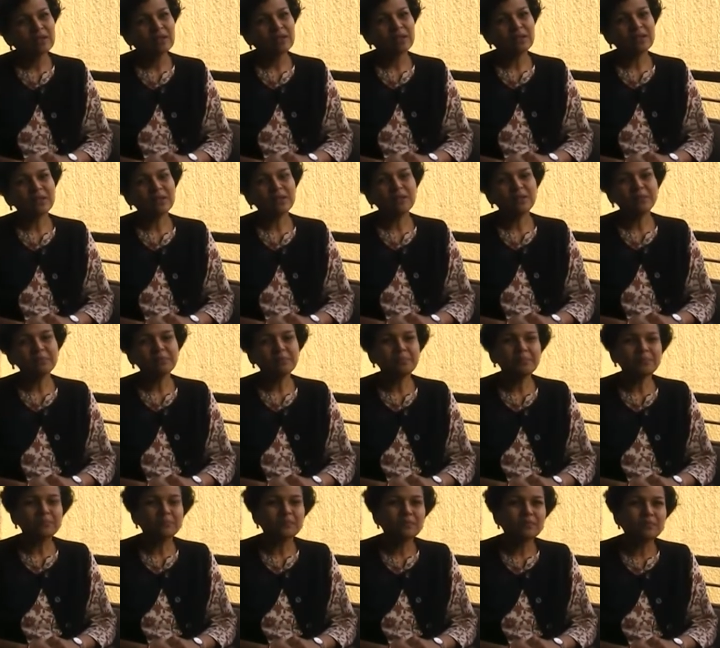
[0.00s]
Um,
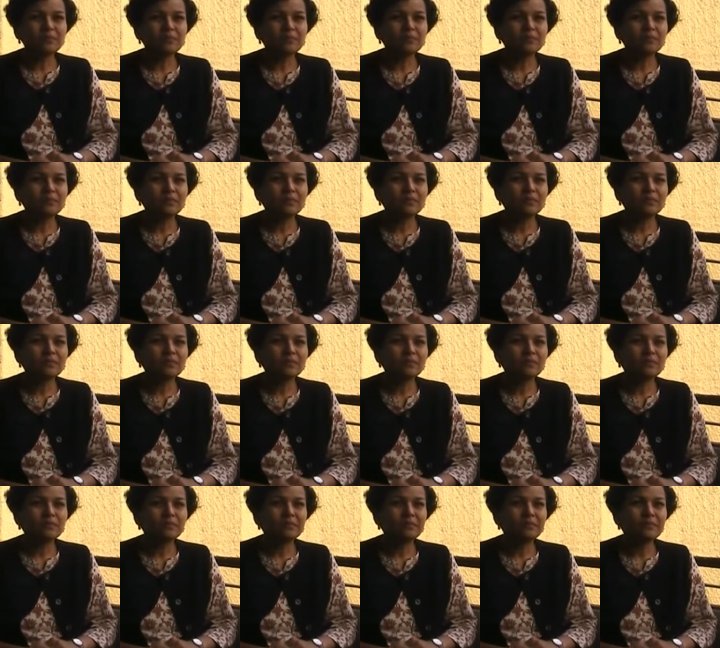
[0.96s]

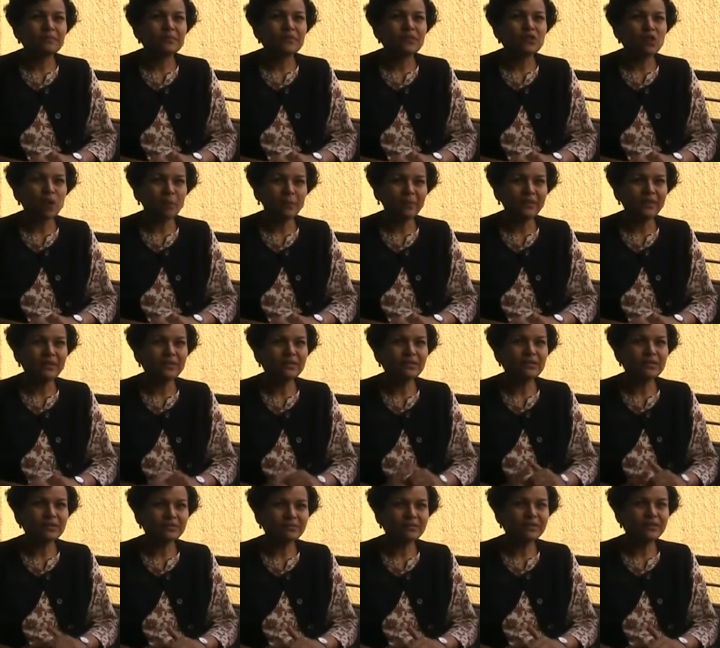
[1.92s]
stopping the
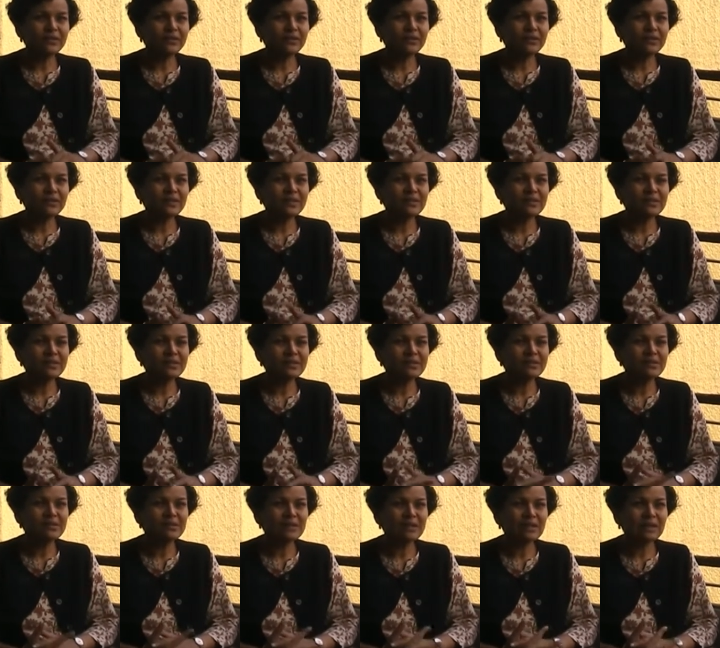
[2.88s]
river
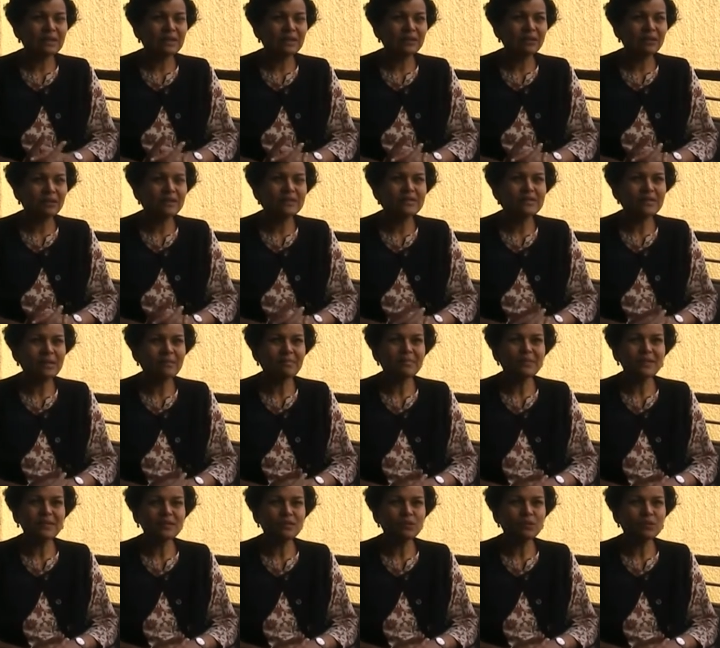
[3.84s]
is not
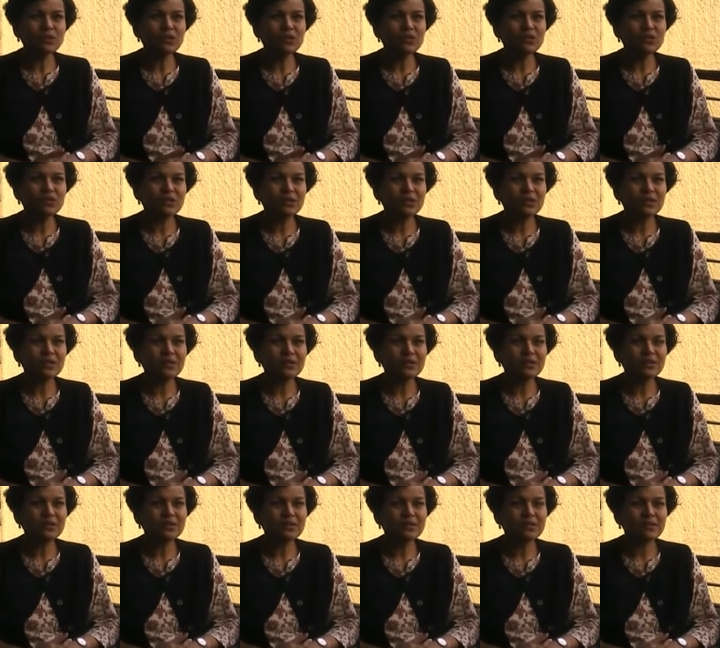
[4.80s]
something which
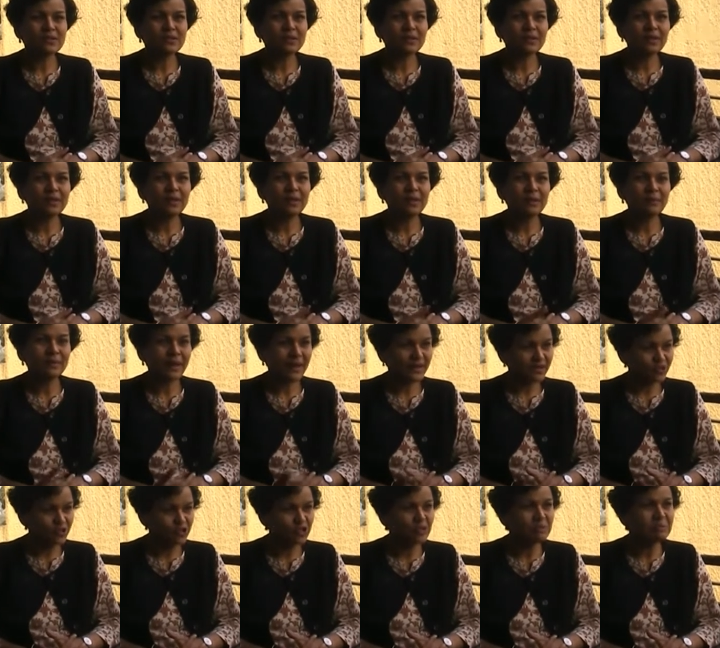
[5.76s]
is
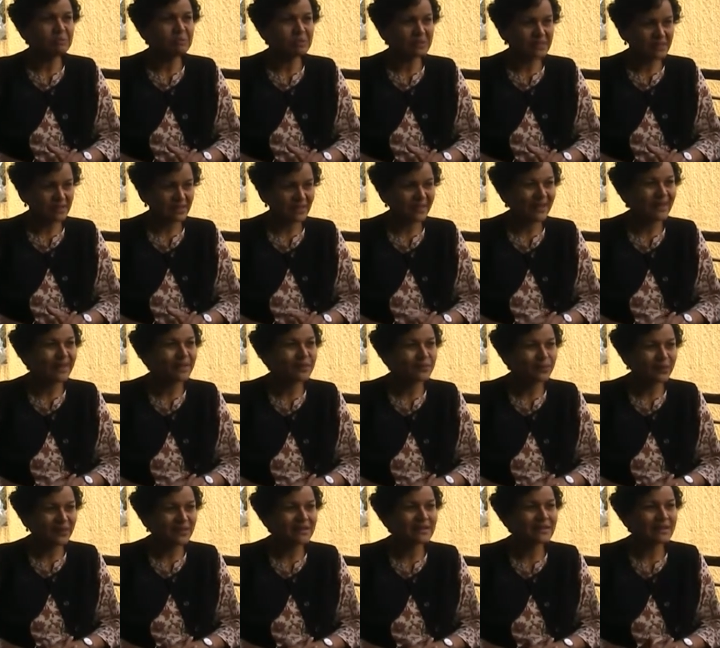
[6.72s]
imaginable at
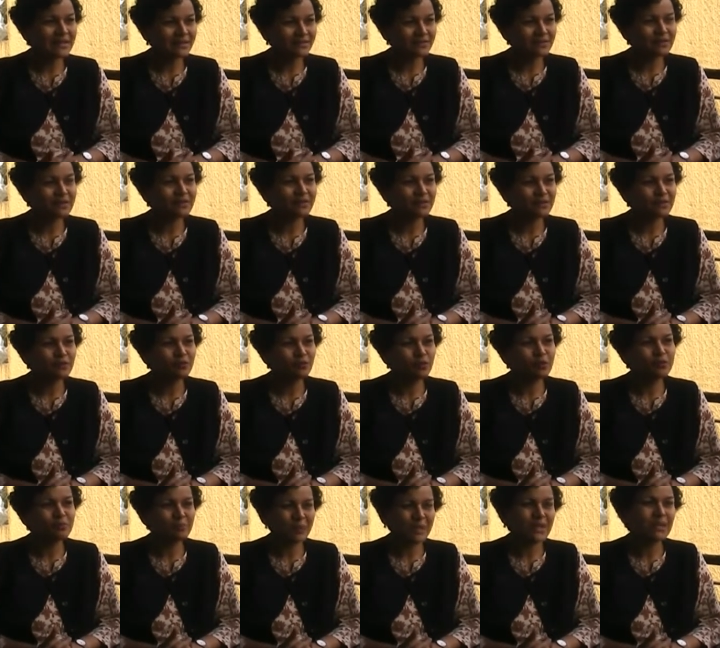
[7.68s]
one level for
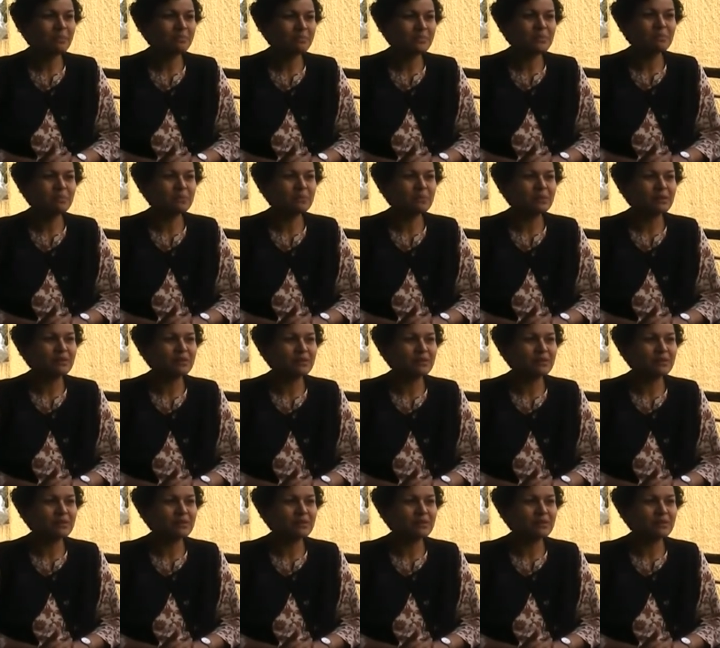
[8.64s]
hmm. many people.